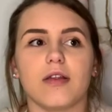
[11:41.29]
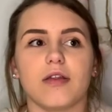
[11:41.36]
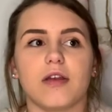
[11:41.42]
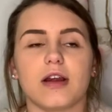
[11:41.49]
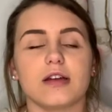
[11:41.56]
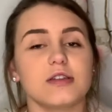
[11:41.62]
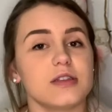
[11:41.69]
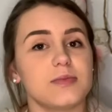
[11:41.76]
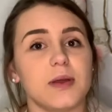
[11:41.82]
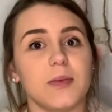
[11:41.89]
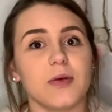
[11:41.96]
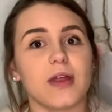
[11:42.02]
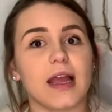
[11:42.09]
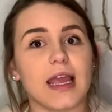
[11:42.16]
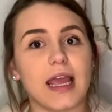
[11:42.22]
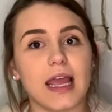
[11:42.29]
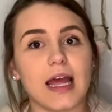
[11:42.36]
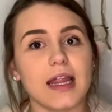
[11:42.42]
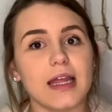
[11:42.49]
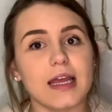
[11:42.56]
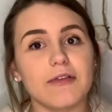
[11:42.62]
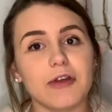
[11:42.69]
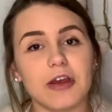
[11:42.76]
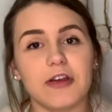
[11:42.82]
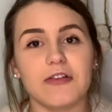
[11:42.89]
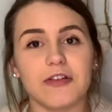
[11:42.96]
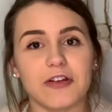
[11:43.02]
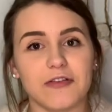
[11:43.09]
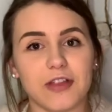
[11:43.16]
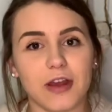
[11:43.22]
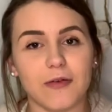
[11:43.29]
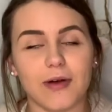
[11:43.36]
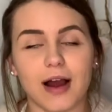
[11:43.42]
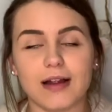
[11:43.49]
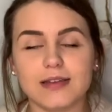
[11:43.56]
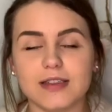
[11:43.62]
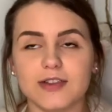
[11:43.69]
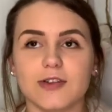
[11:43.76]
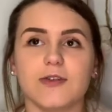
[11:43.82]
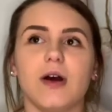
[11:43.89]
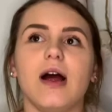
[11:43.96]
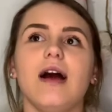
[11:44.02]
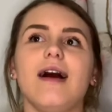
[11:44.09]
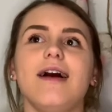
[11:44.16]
they're just people that can't leave even if they want to,